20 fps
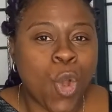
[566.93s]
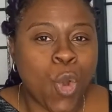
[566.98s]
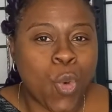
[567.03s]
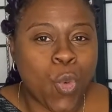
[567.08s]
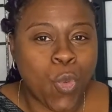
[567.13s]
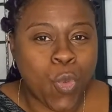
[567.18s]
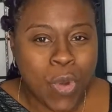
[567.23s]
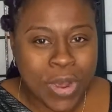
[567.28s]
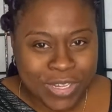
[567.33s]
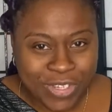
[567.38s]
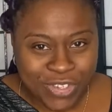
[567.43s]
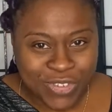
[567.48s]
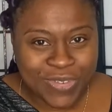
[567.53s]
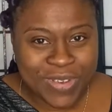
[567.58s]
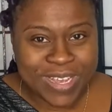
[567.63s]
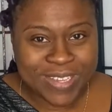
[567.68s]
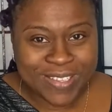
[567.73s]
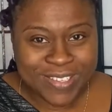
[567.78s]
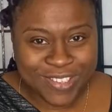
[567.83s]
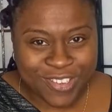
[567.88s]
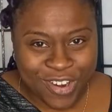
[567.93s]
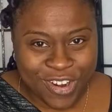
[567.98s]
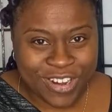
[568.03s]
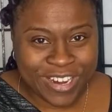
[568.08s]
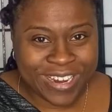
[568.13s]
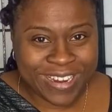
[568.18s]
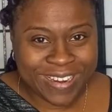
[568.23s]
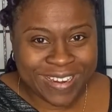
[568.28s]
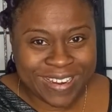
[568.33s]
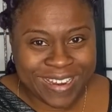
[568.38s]
once you get
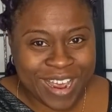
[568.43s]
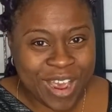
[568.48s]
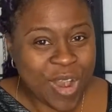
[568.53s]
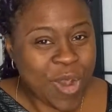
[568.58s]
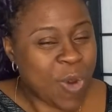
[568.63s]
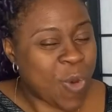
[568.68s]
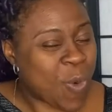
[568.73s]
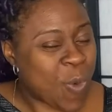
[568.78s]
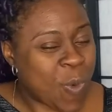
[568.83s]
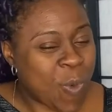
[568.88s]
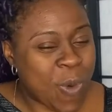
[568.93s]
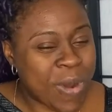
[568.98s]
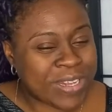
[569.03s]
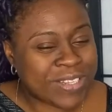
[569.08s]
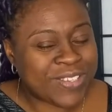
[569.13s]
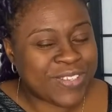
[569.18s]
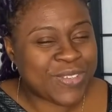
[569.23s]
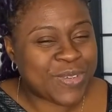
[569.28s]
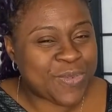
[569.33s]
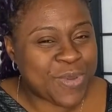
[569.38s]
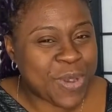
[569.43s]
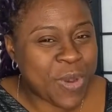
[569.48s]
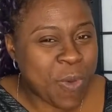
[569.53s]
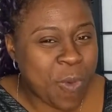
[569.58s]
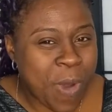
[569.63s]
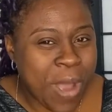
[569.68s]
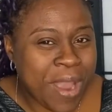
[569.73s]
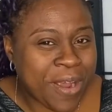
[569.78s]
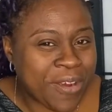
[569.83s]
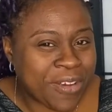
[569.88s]
started, once you
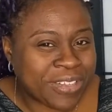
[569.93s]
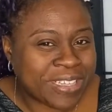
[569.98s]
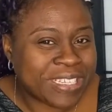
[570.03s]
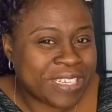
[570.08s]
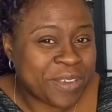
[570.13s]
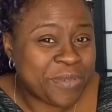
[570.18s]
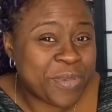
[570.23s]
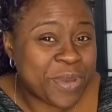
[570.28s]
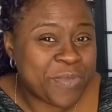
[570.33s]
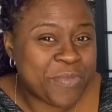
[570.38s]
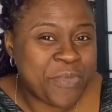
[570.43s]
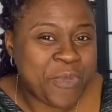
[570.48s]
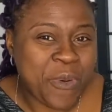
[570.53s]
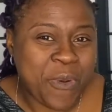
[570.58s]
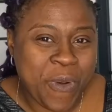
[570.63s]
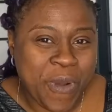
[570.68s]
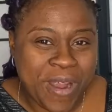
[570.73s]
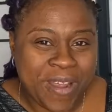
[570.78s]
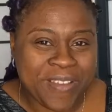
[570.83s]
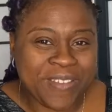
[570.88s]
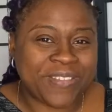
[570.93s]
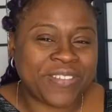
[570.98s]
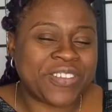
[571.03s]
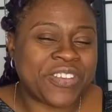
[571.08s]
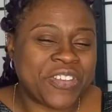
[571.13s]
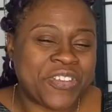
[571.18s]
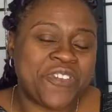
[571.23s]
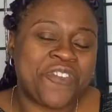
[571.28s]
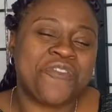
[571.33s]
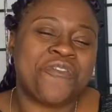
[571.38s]
inquire a little bit more,
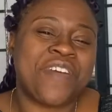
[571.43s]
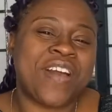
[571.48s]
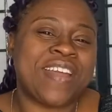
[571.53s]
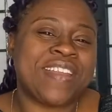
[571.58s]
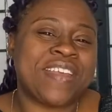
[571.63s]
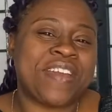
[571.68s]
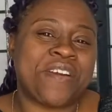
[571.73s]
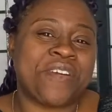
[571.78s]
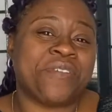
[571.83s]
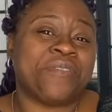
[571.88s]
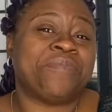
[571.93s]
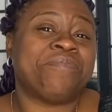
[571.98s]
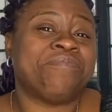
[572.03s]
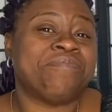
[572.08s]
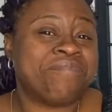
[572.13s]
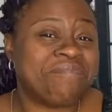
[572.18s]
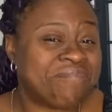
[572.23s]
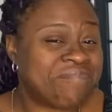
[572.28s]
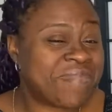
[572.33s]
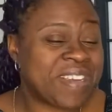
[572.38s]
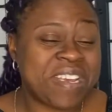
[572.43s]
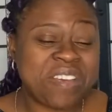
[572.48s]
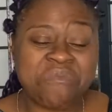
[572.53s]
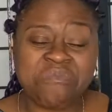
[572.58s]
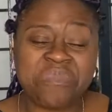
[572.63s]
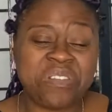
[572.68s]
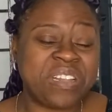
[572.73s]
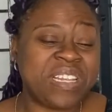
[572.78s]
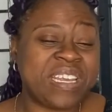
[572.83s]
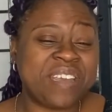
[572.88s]
you'll find out it
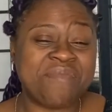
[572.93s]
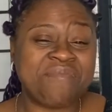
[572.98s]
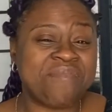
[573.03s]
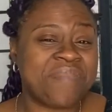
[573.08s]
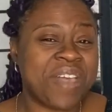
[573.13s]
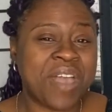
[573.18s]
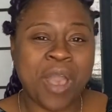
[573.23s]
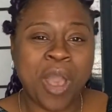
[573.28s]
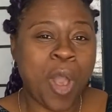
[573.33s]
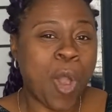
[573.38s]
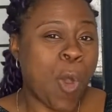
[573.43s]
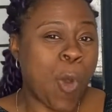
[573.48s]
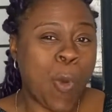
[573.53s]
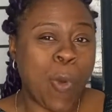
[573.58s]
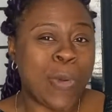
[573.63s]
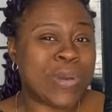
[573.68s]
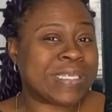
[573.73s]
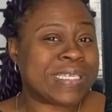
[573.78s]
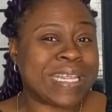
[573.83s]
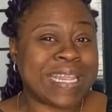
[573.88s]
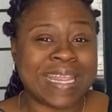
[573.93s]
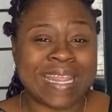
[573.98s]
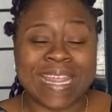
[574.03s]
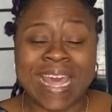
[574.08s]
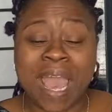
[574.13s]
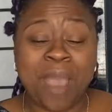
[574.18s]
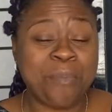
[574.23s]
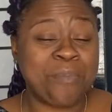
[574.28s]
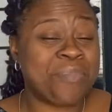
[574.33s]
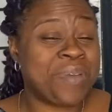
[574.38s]
really wasn't
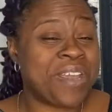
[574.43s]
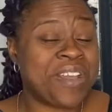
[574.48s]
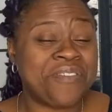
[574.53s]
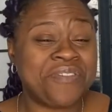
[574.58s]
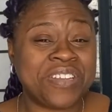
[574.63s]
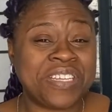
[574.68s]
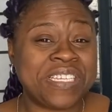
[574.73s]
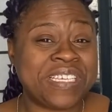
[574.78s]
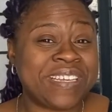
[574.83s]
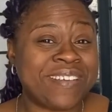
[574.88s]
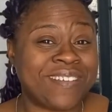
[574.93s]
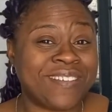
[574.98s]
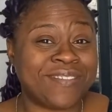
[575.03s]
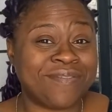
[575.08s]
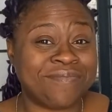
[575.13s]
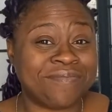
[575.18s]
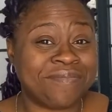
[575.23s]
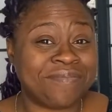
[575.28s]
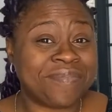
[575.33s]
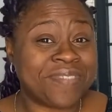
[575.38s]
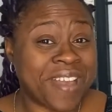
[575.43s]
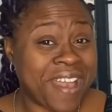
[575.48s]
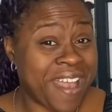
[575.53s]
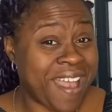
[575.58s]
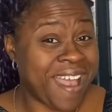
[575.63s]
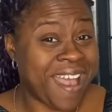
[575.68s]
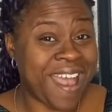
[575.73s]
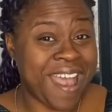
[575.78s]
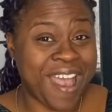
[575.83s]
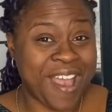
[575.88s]
that big of a deal
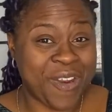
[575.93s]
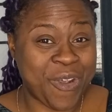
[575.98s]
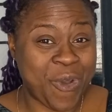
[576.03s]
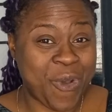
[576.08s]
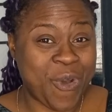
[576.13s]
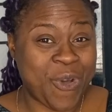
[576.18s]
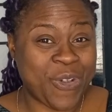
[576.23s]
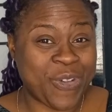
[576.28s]
at all.